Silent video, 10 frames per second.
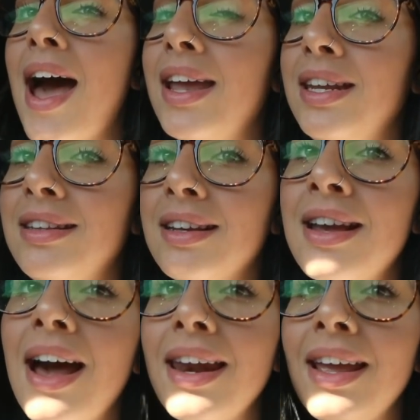I need to
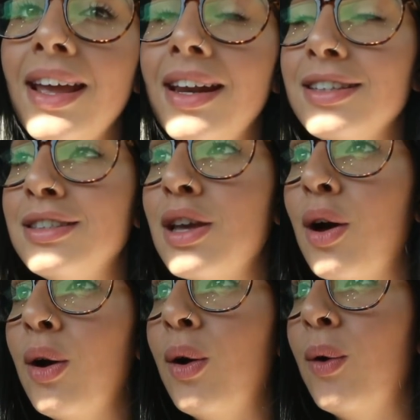cut it.
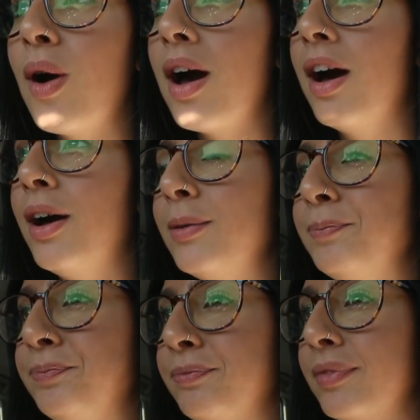So
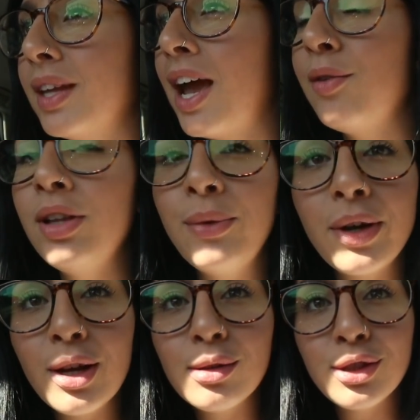um, I really
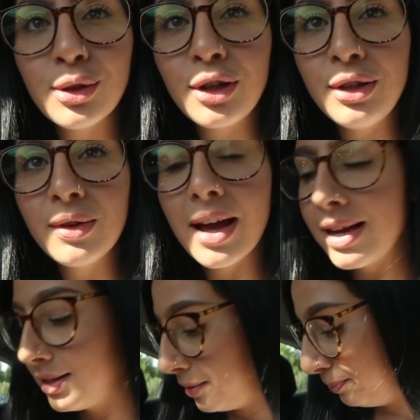want to go short, you
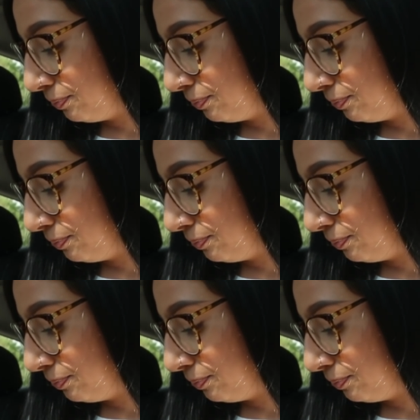guys.